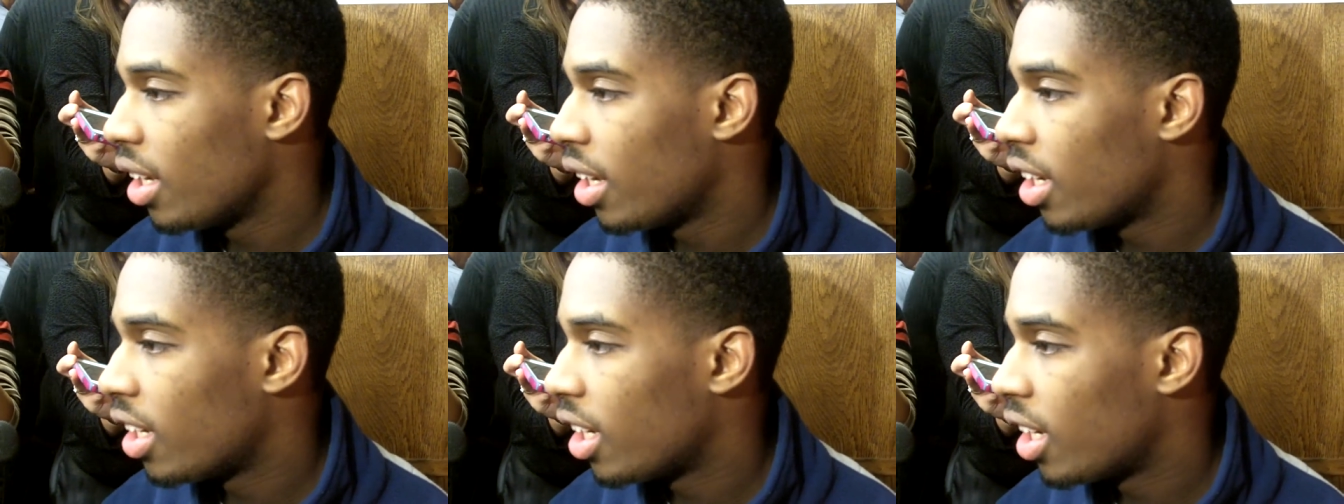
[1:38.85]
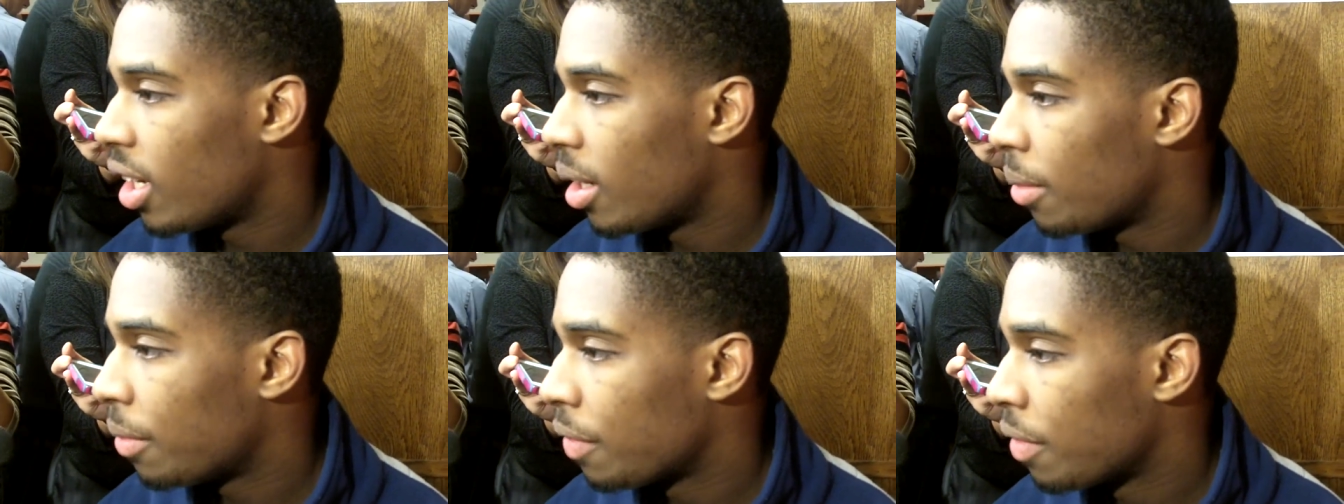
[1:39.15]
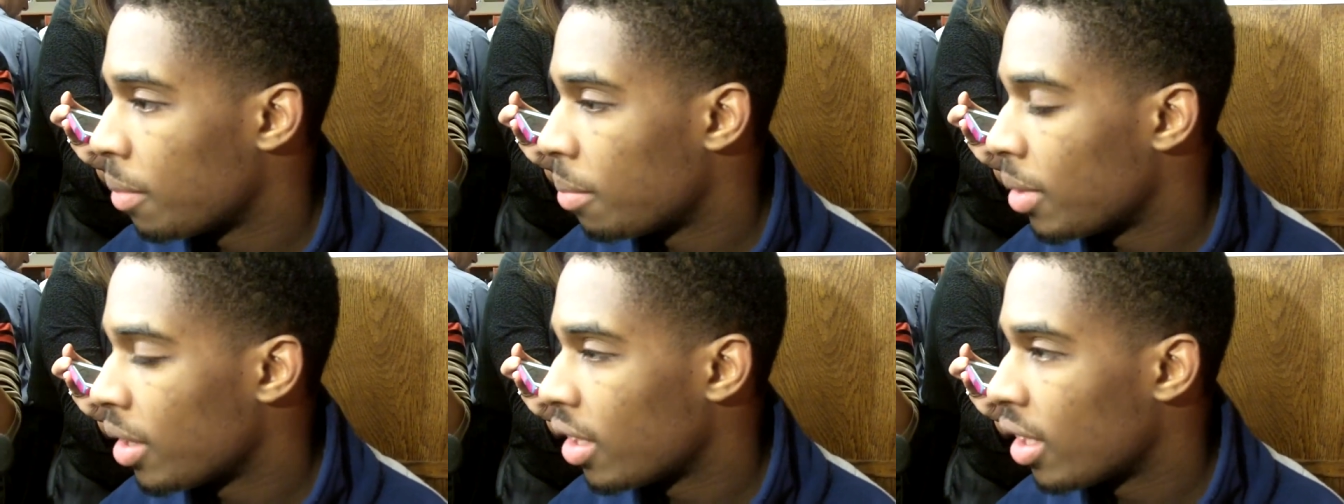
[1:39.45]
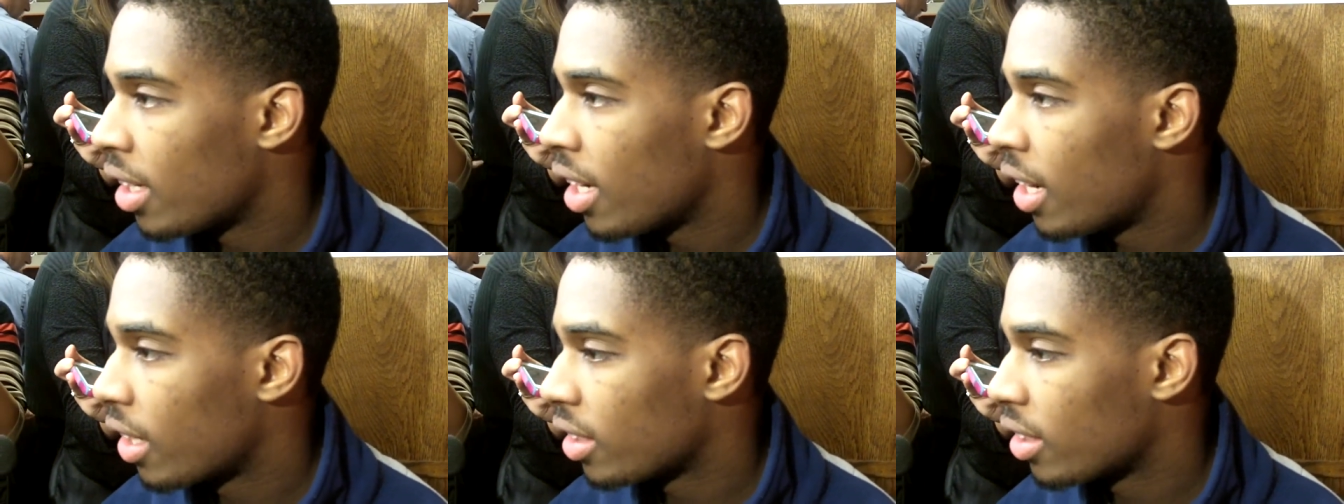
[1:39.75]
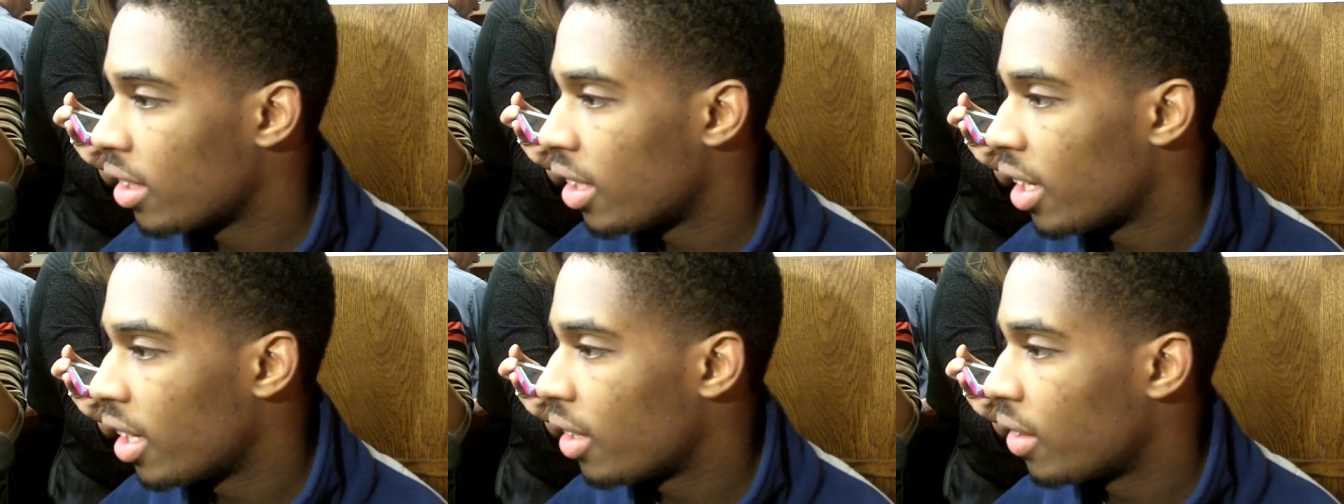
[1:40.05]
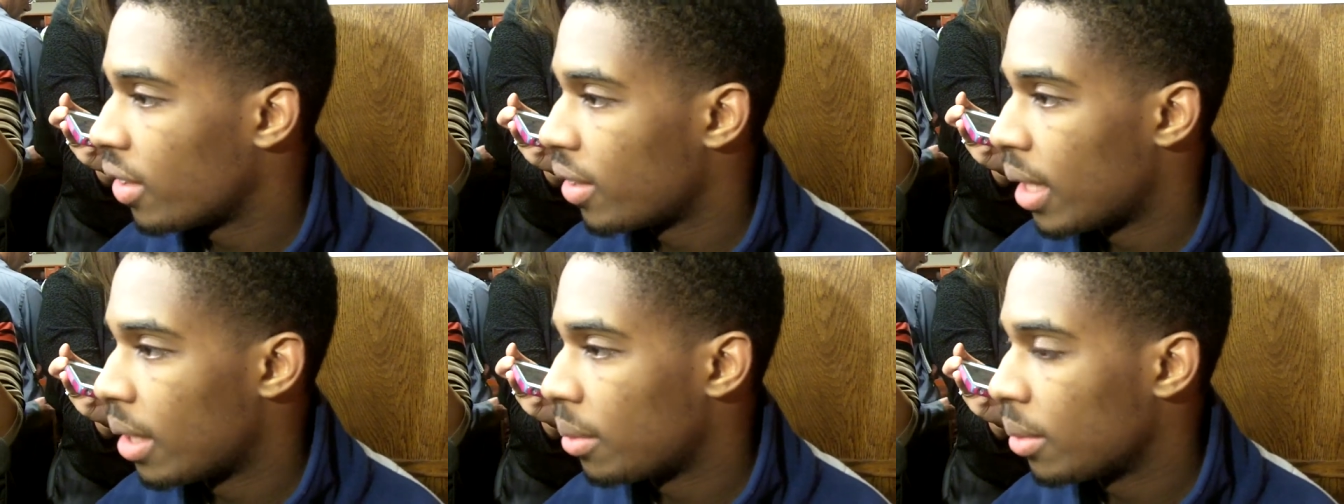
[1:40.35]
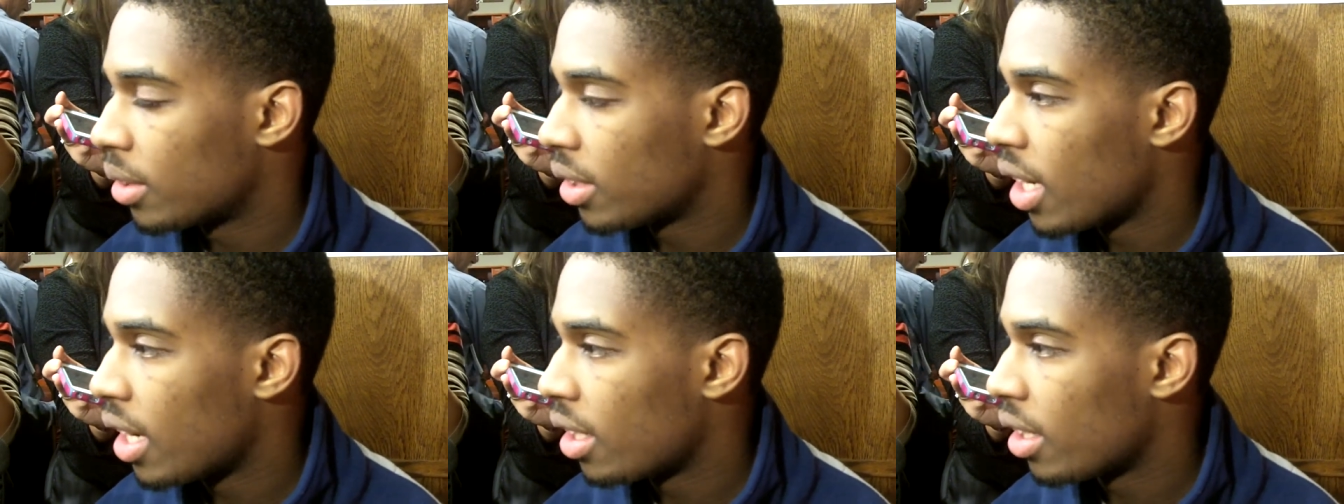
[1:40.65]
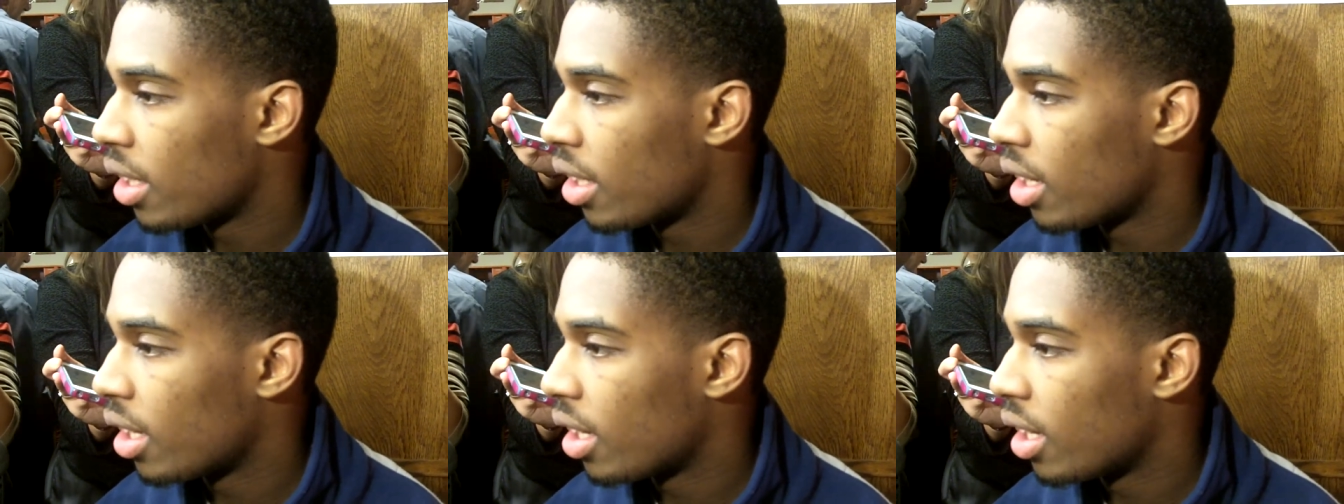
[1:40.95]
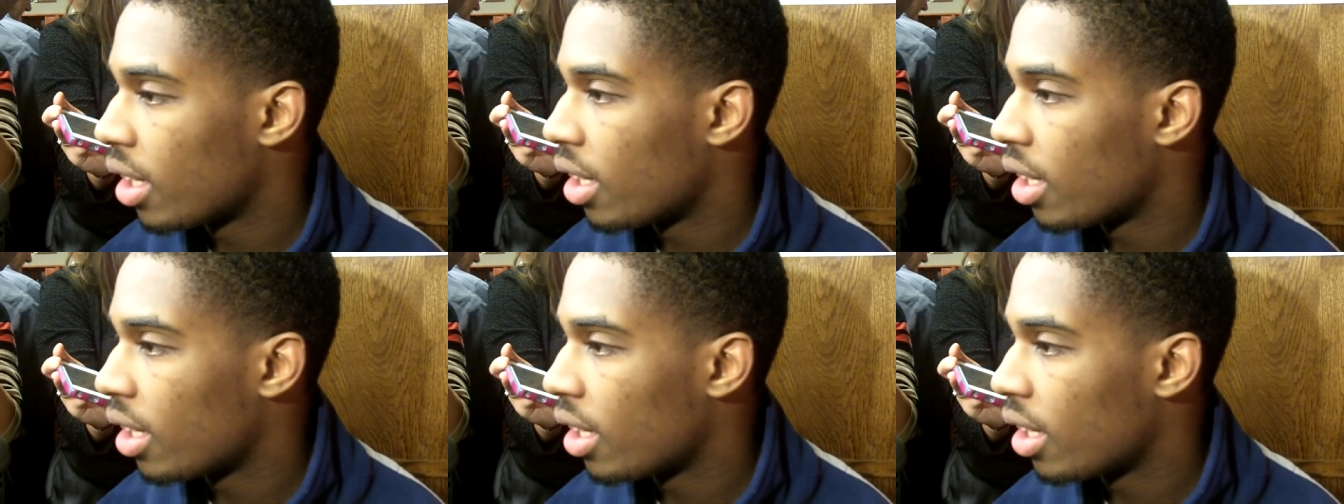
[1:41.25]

And for me to knock it down, it was kind of.